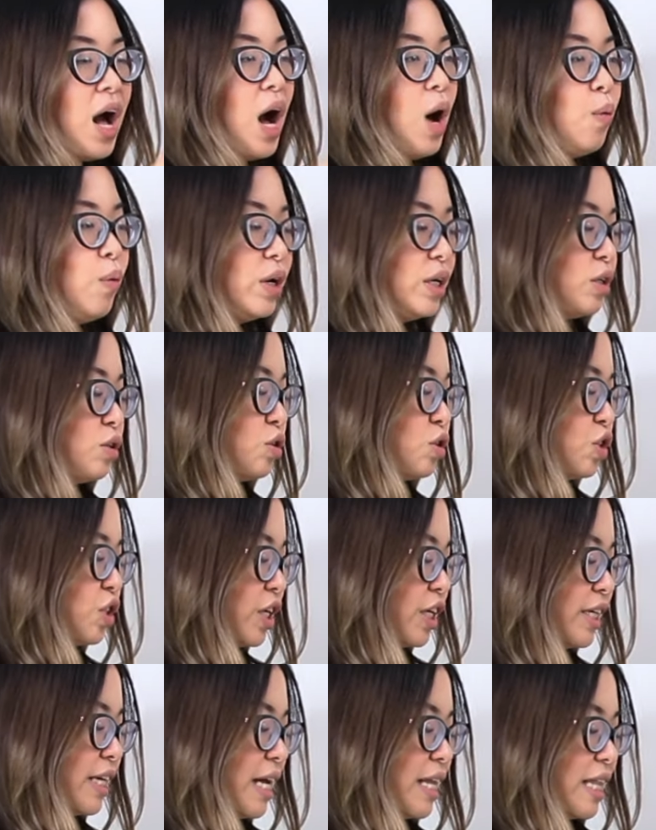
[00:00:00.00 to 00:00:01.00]
I wanted to
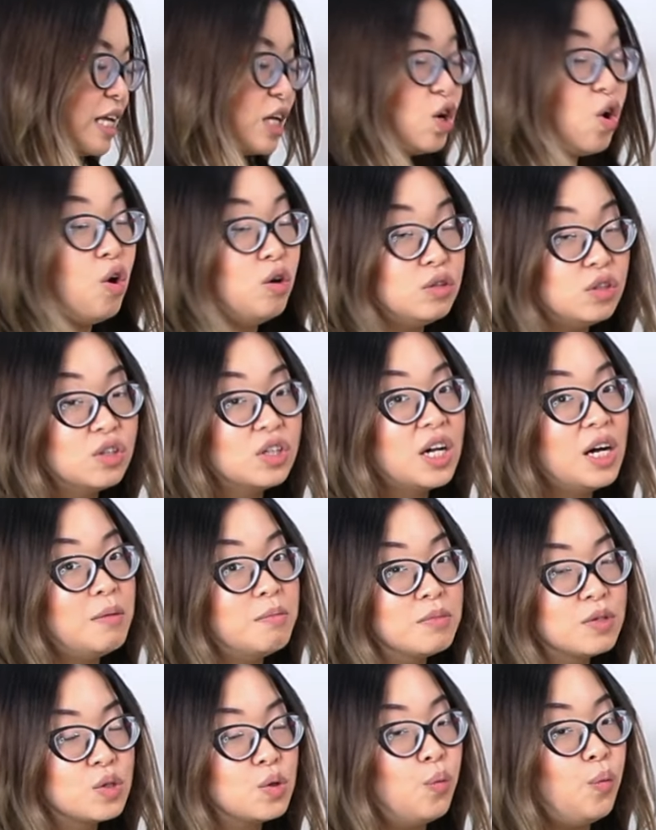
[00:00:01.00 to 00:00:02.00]
share that it also
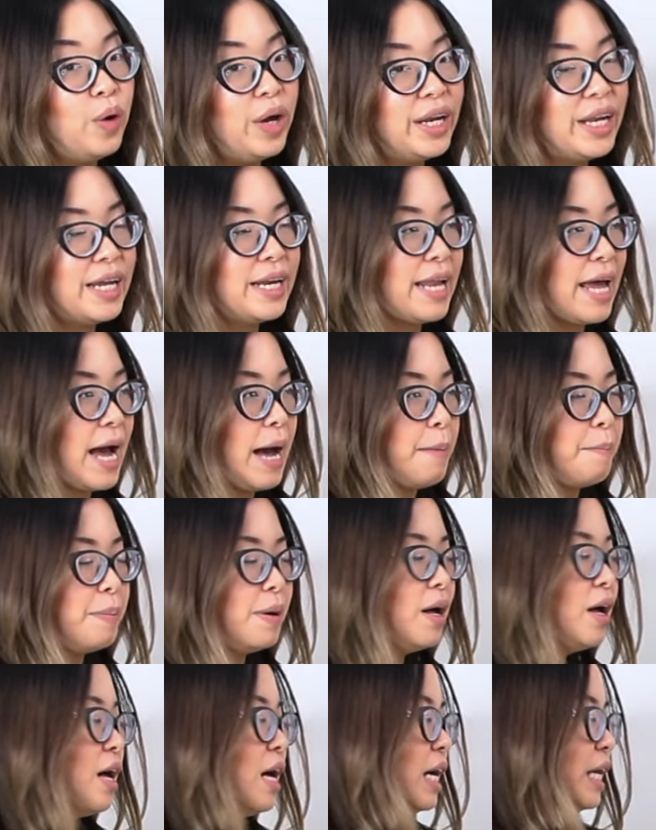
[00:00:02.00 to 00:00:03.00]
comes with an app.
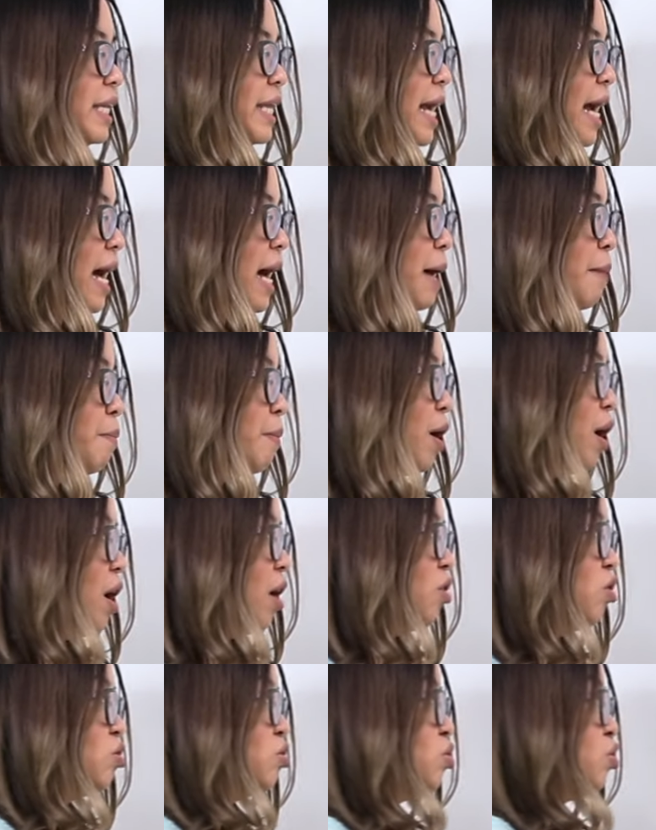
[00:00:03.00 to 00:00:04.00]
The app
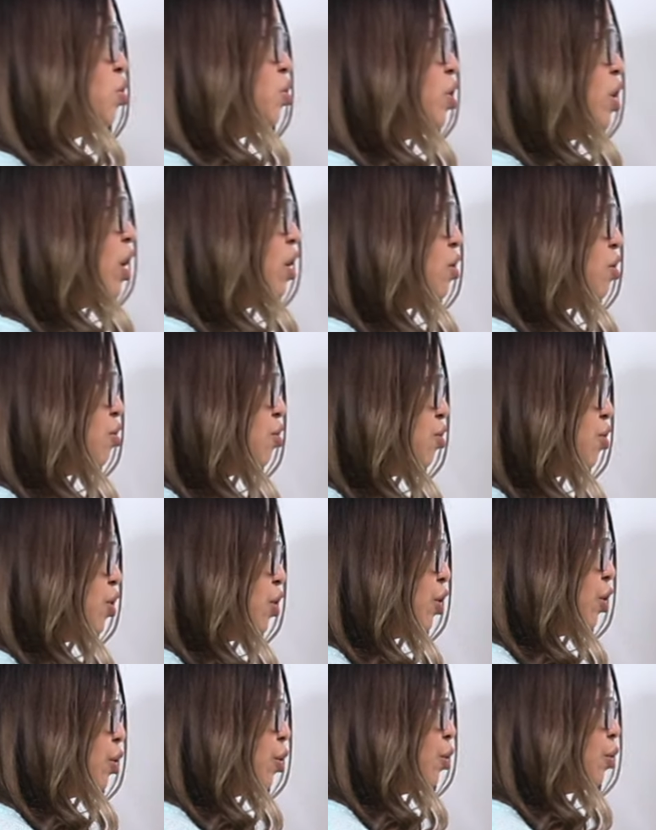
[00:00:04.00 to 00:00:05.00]
also tells
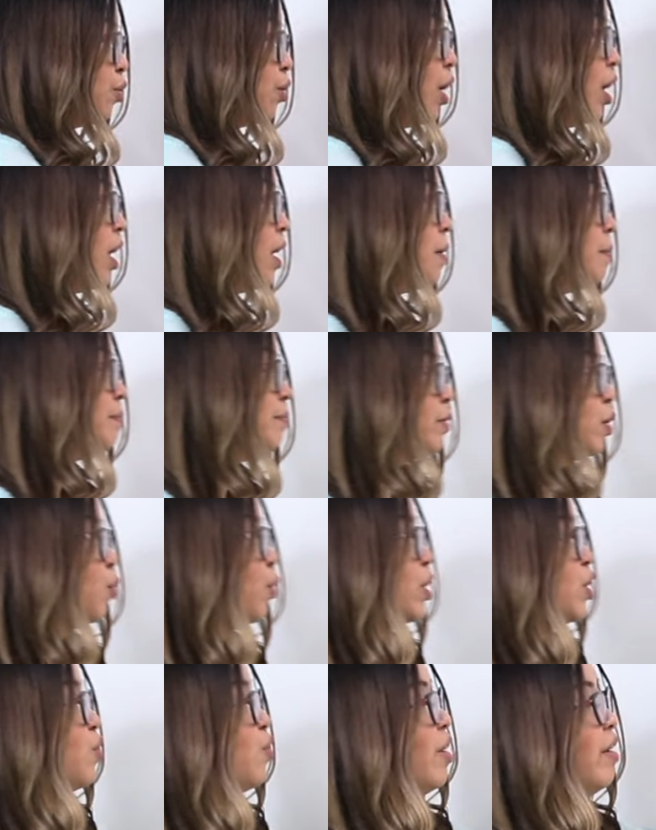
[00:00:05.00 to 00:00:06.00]
you um,
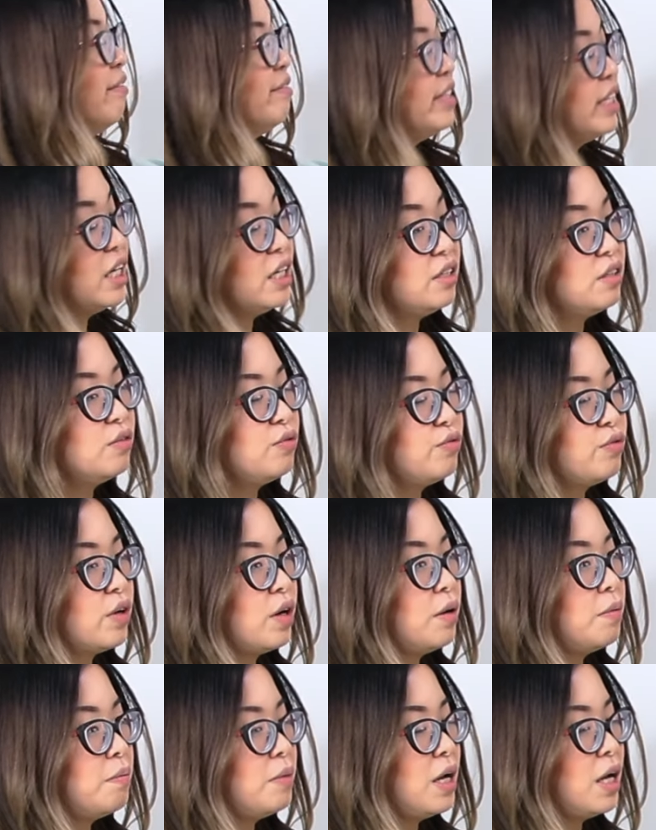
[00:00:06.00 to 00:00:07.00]
what you have done
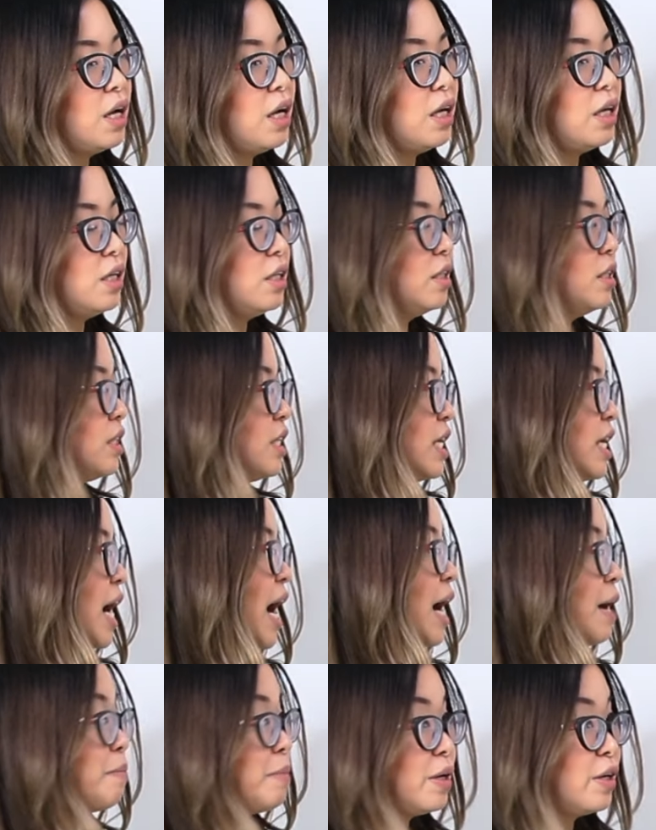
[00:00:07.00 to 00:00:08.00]
from uh, the
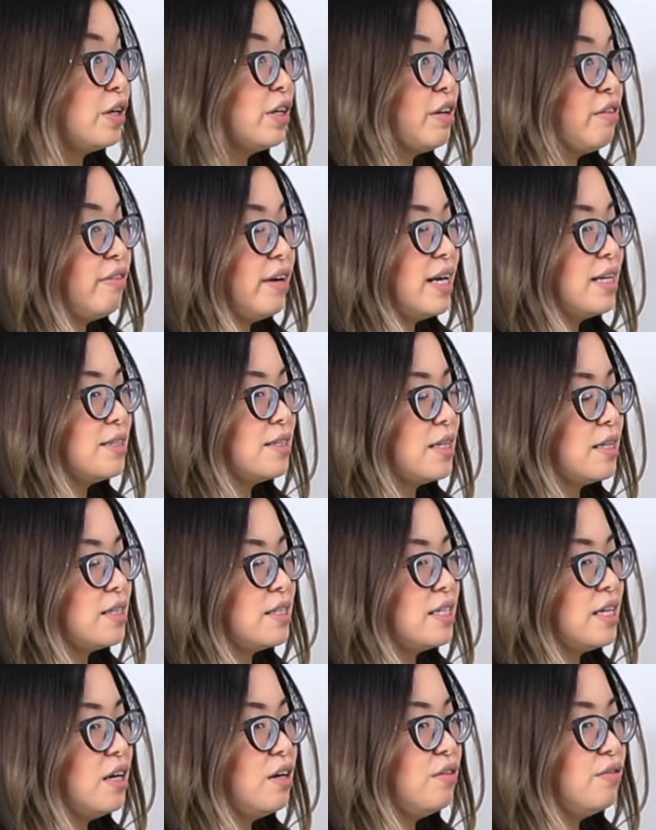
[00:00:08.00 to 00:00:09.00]
HiMirror device
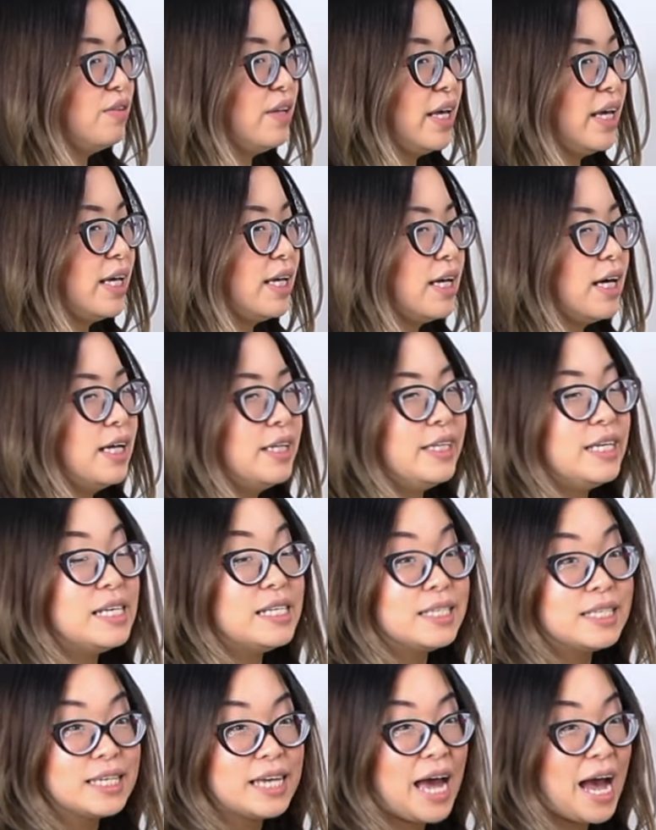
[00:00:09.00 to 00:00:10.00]
itself, like an
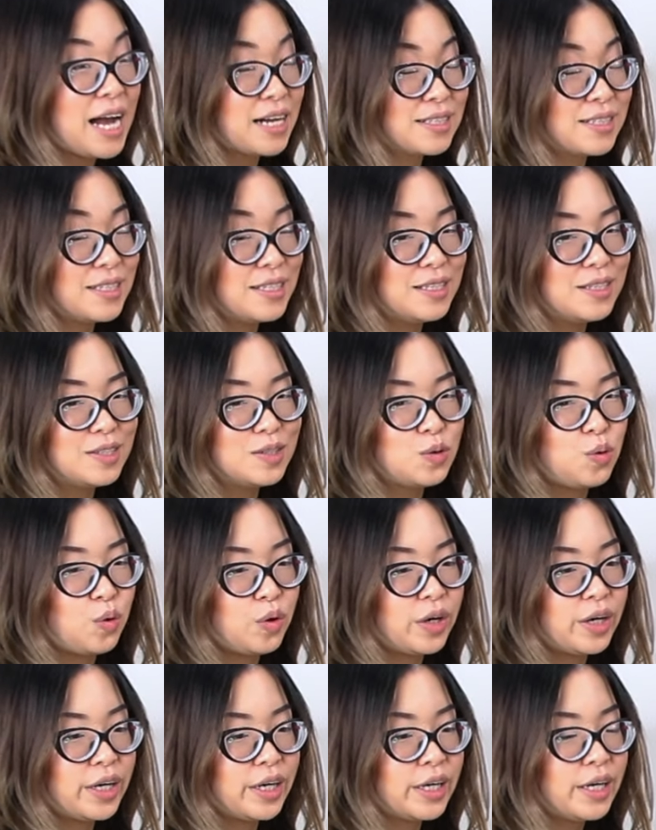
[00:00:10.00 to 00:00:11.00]
easy access
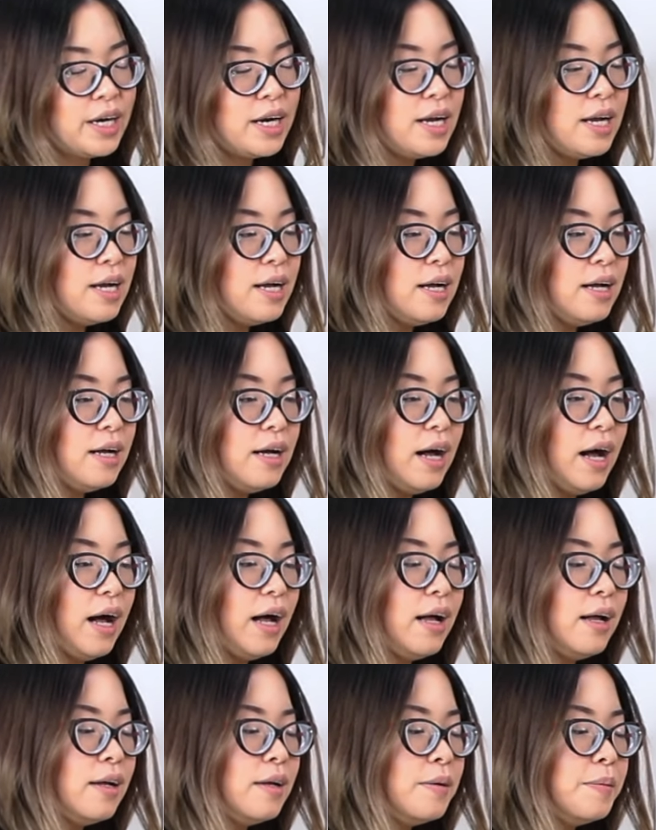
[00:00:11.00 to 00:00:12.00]
or,
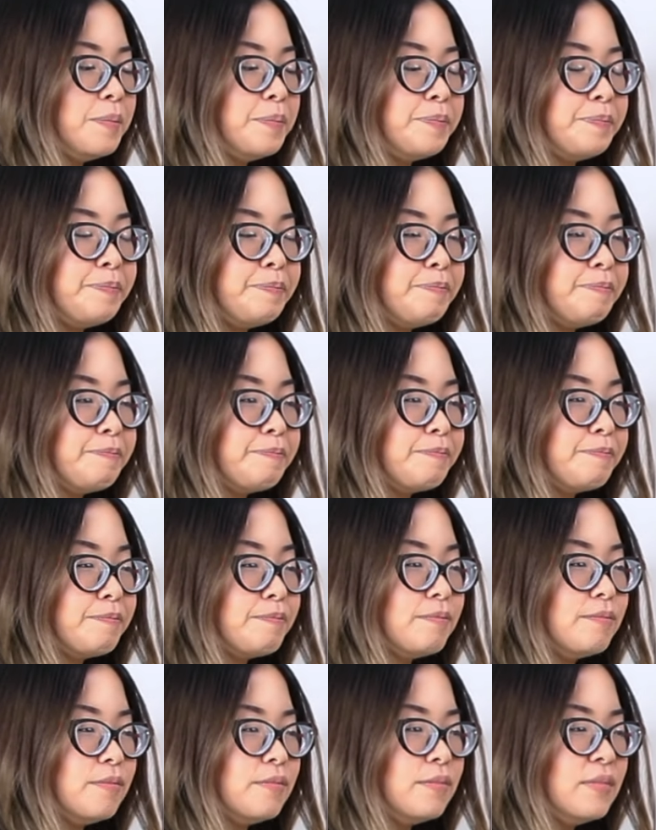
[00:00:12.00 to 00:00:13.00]
um,
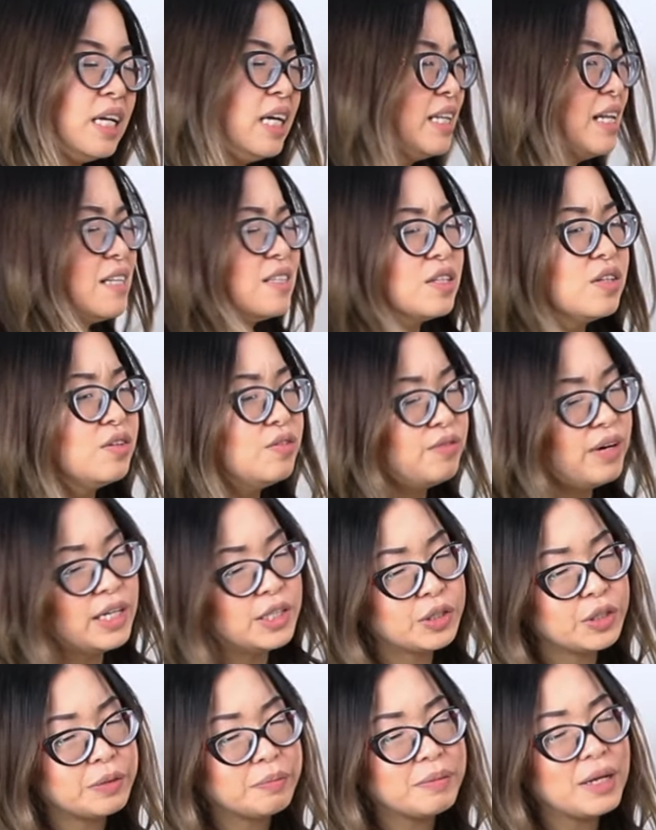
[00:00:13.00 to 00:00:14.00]
yeah, that's the right
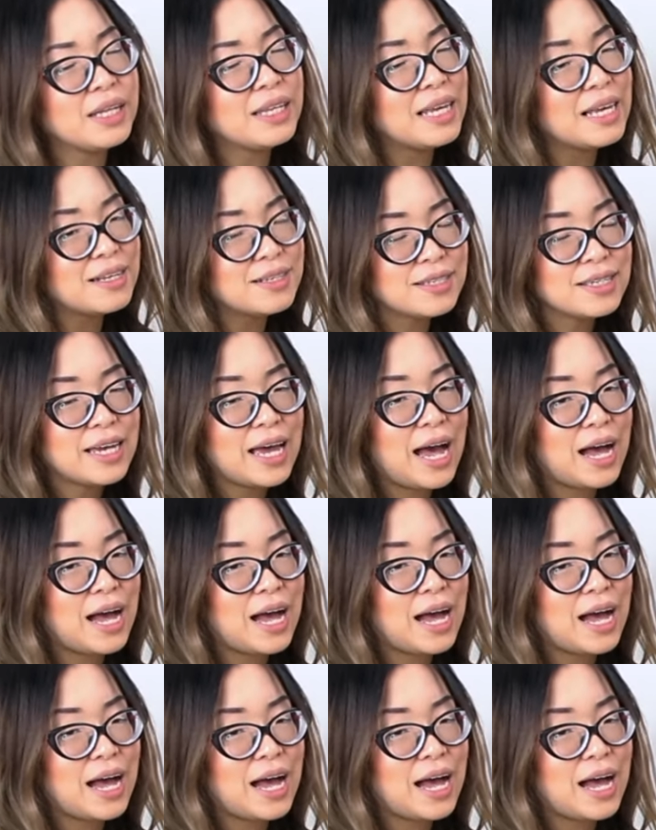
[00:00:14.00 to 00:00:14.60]
term, an easy